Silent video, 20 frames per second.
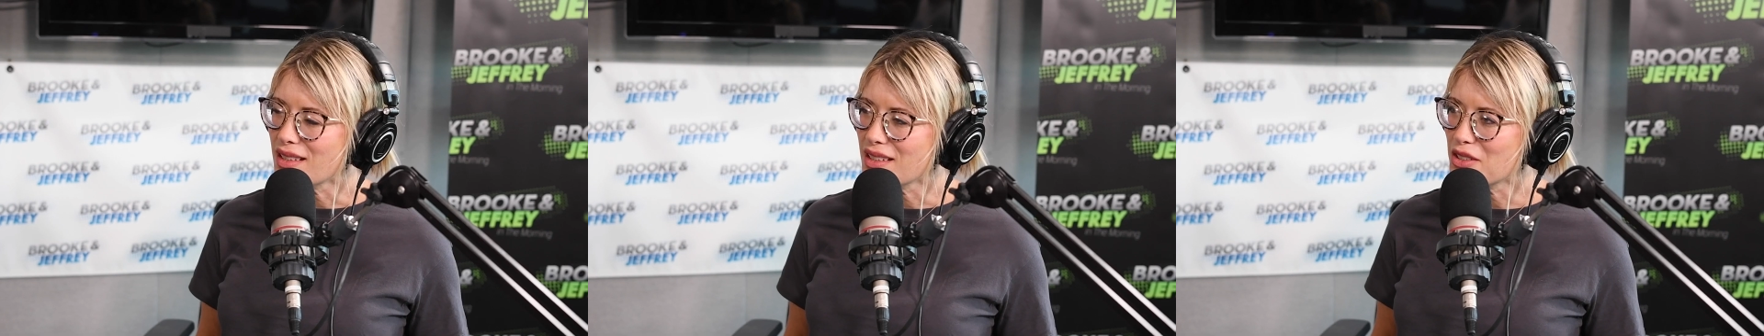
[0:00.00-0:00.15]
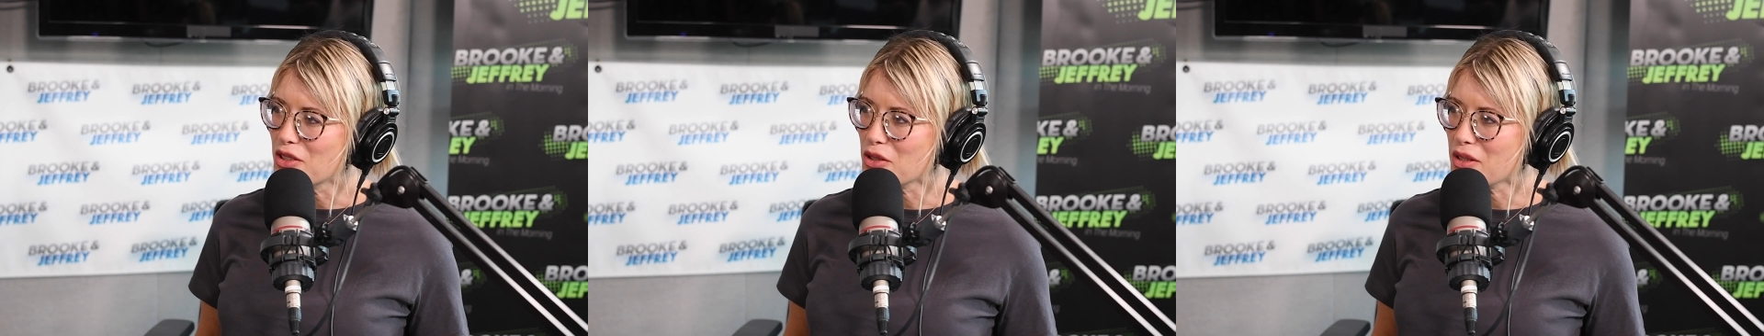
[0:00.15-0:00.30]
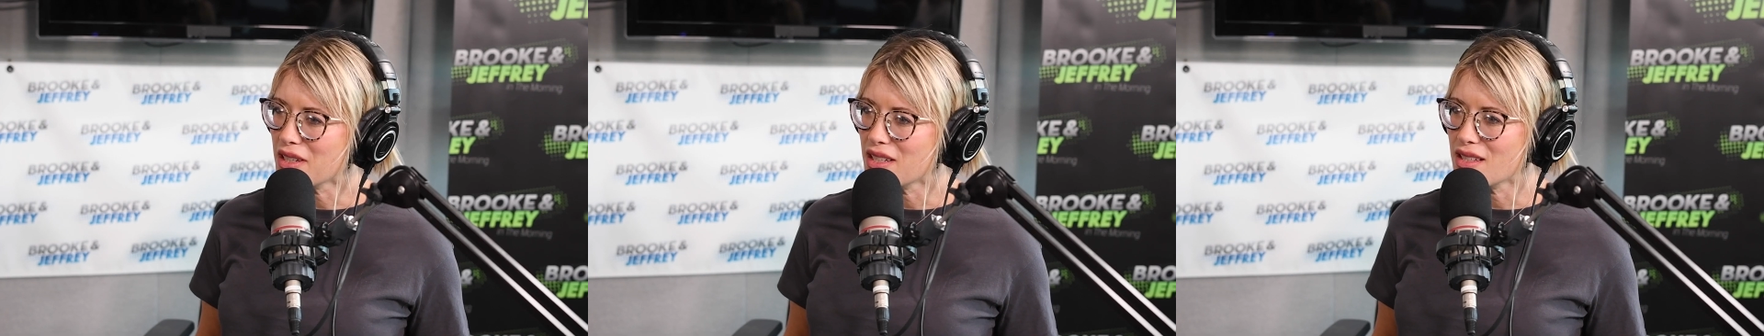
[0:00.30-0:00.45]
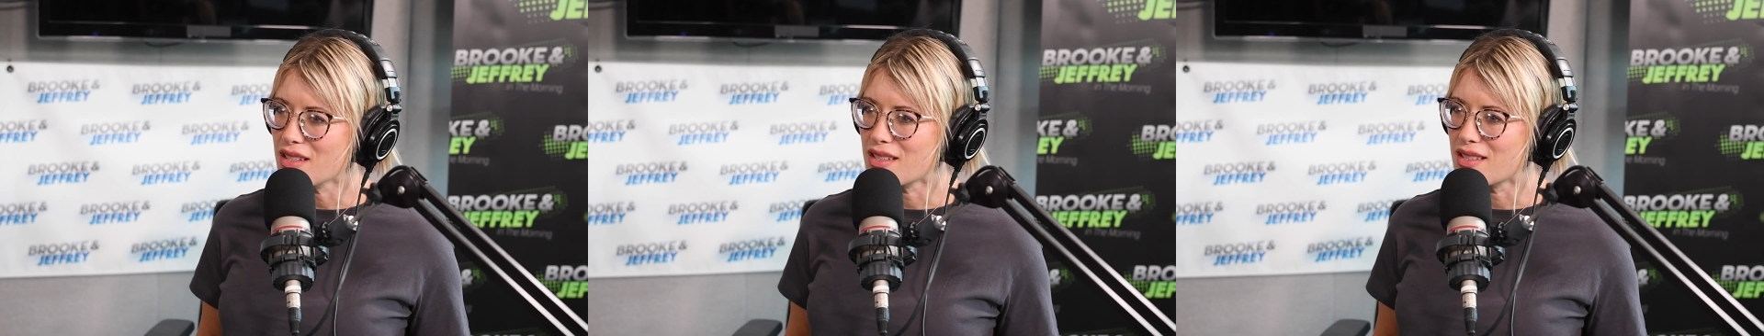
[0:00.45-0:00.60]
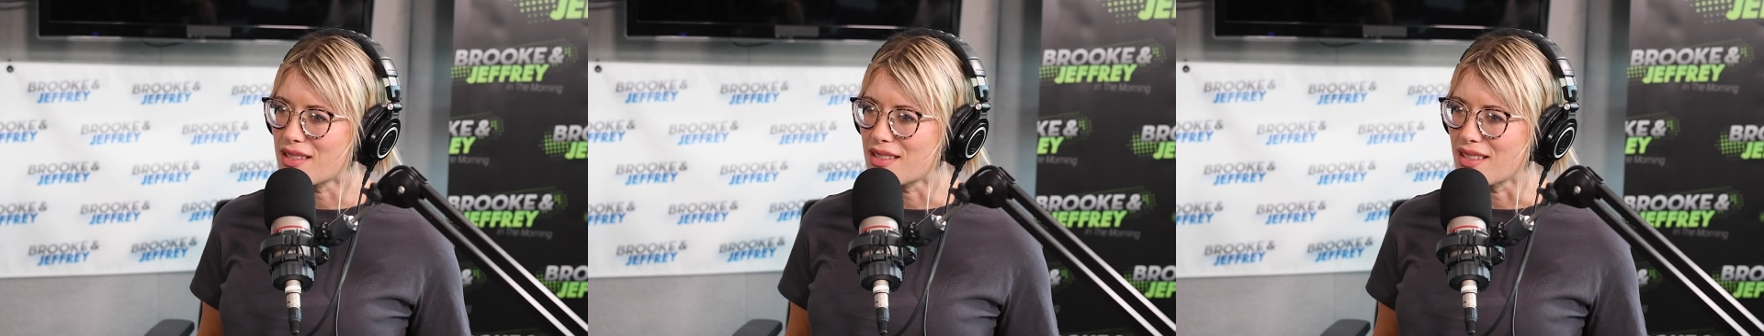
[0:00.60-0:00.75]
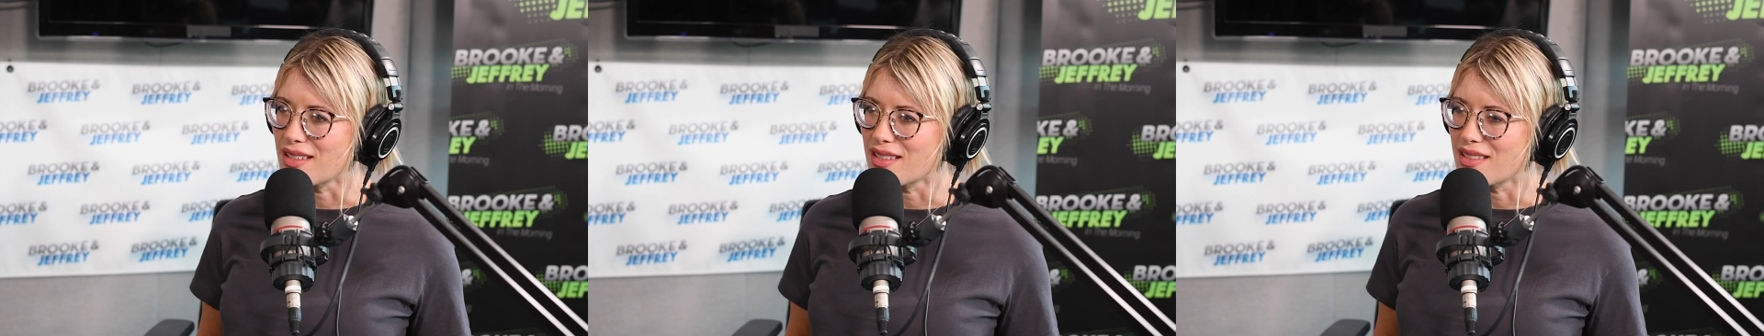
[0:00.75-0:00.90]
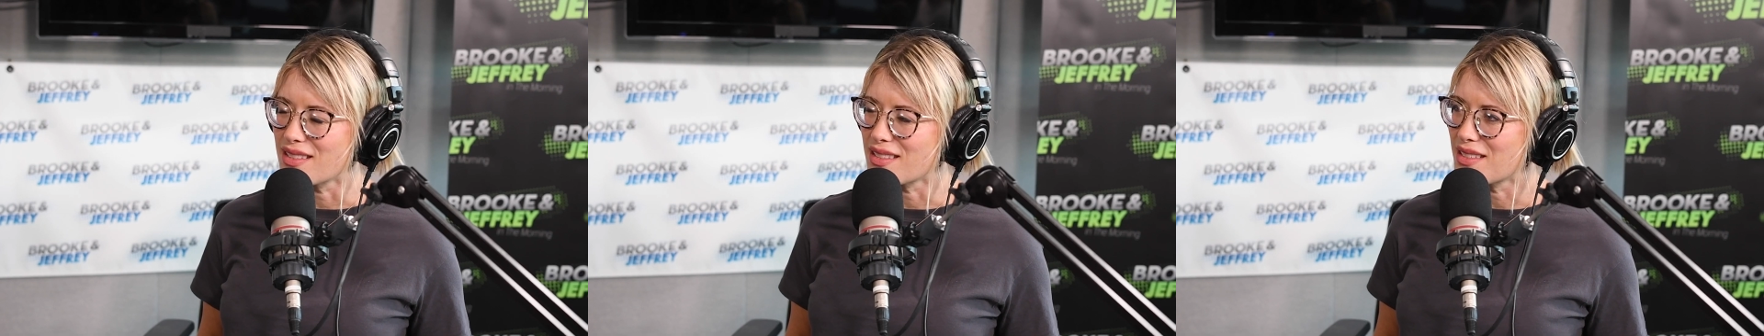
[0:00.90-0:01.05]
That you're gonna?
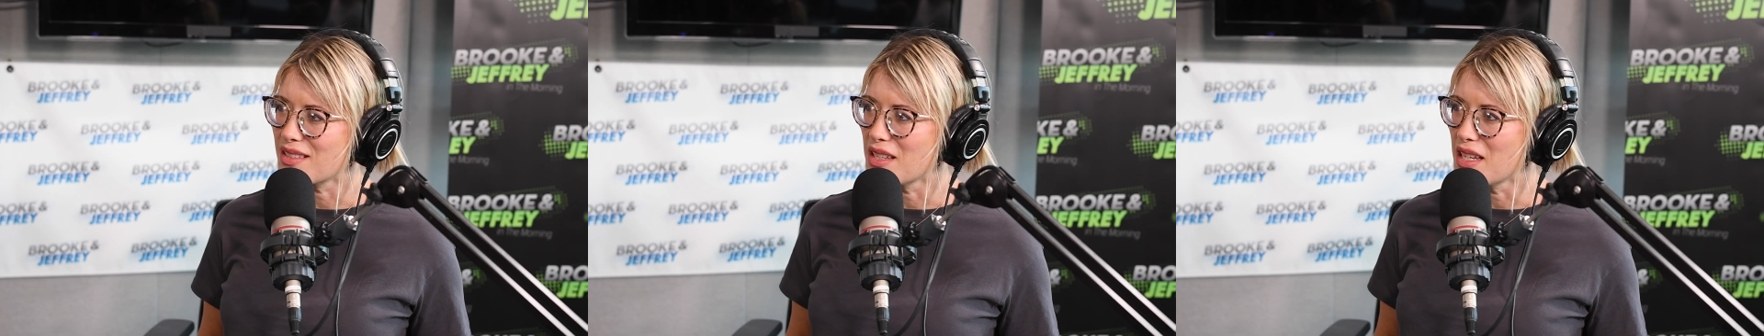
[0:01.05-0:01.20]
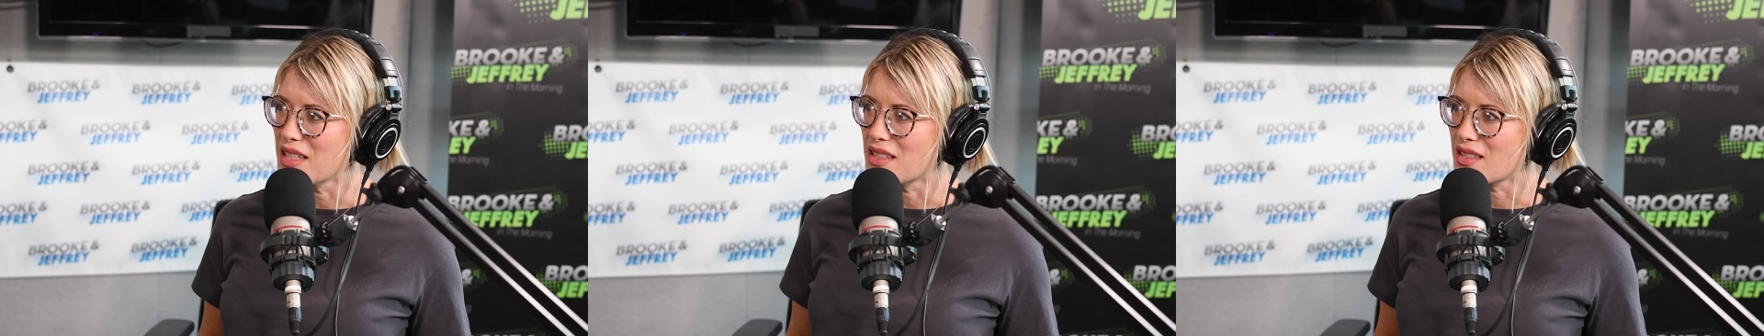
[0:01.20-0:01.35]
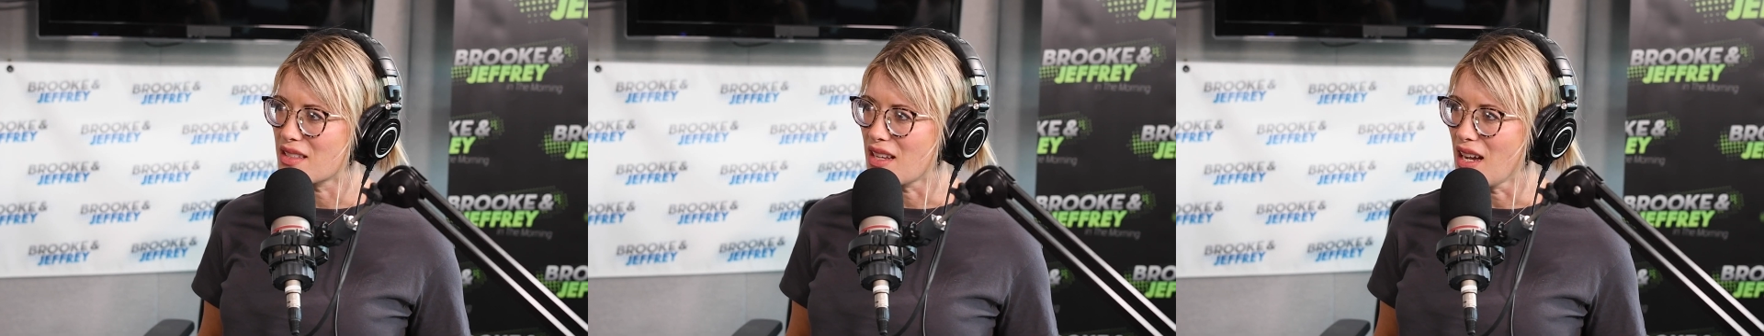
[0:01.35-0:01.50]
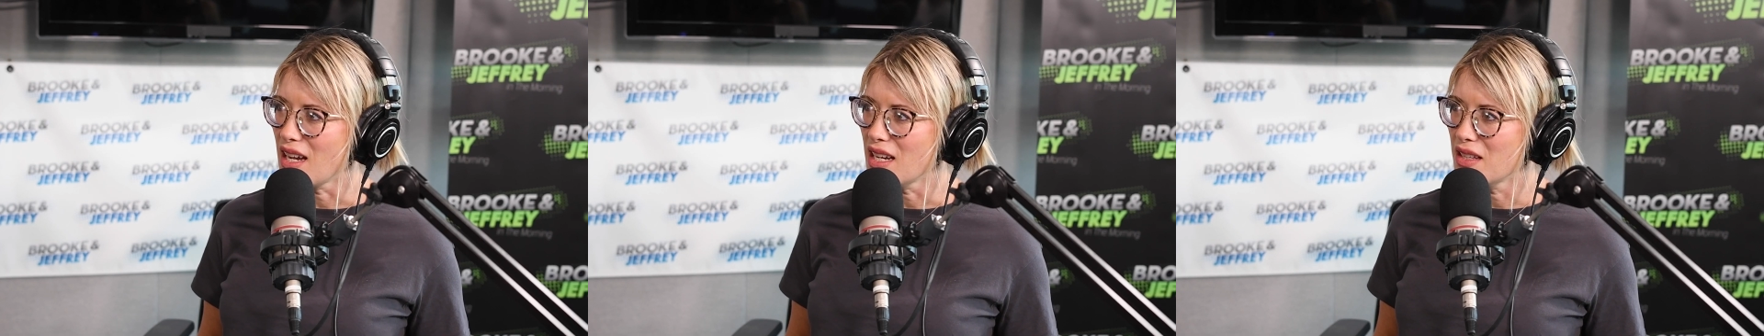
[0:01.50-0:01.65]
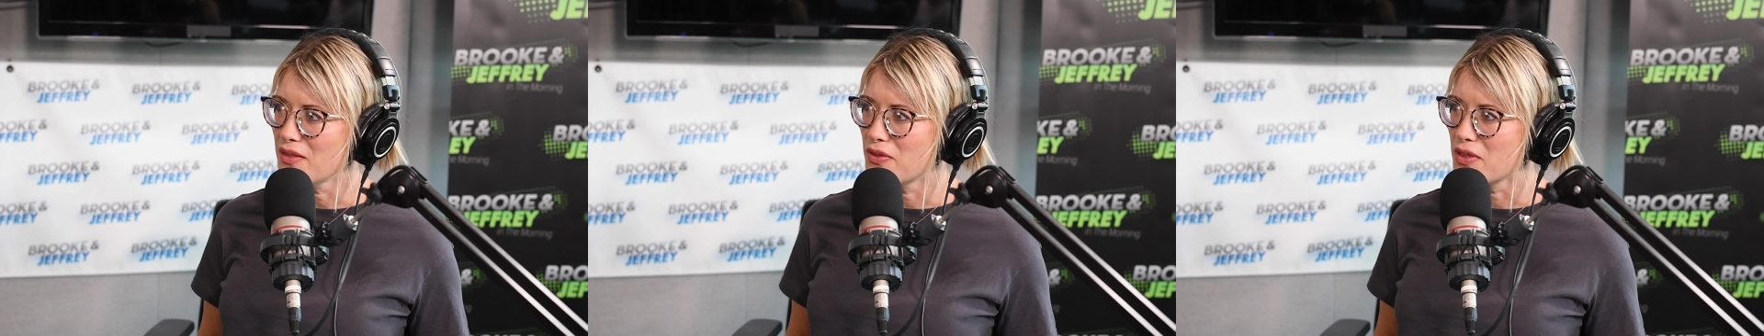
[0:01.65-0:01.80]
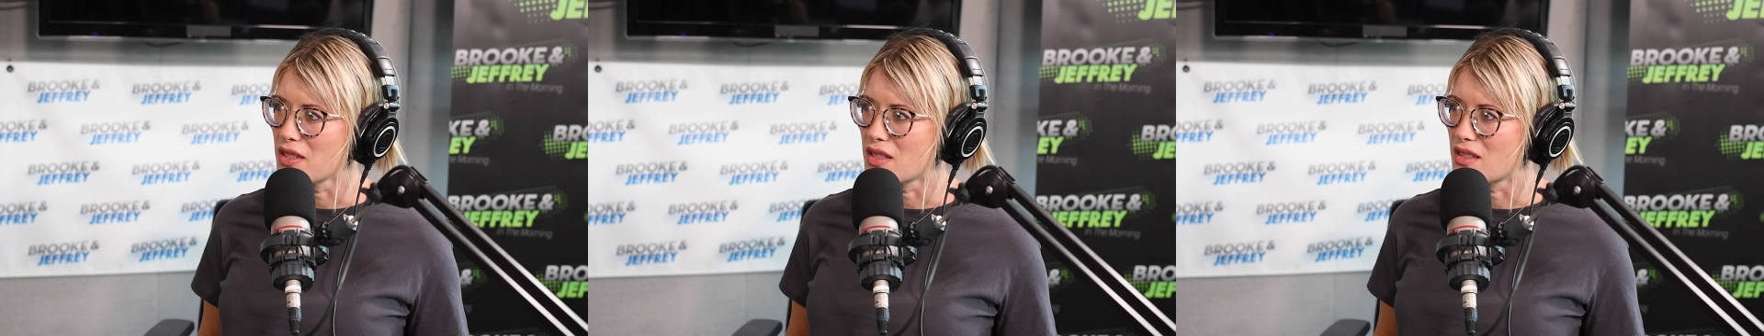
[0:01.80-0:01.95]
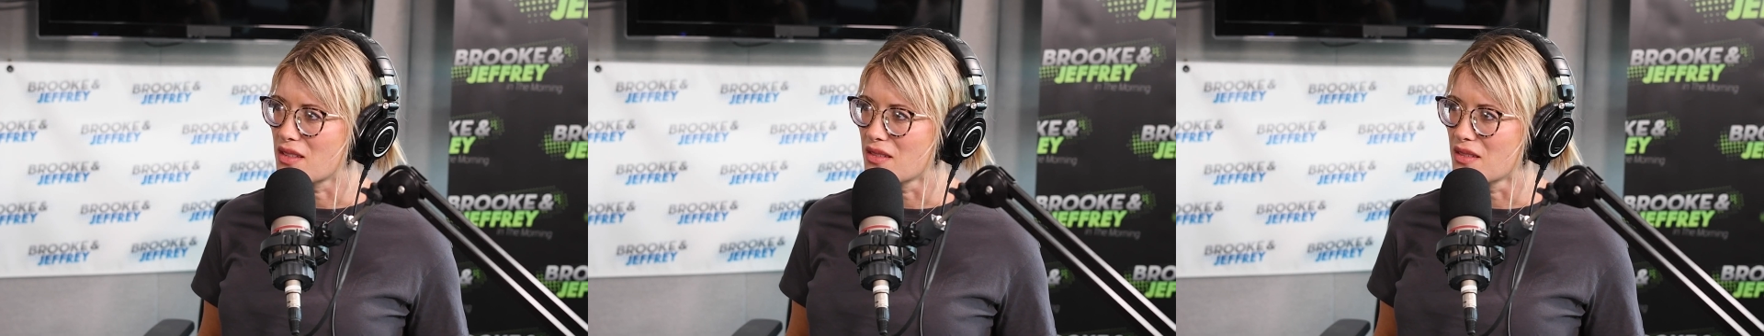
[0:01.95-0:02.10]
See, it's kind of
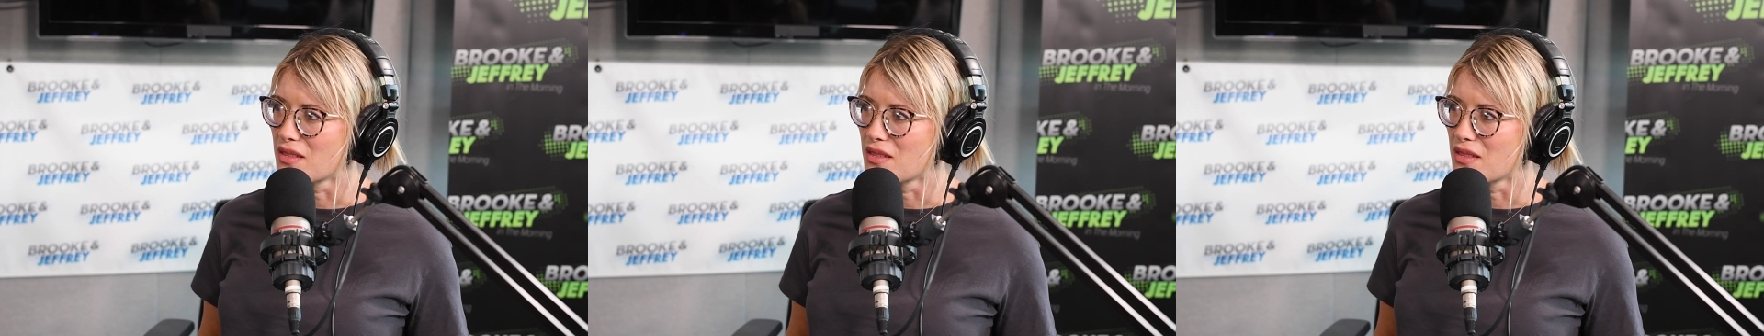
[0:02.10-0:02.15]
a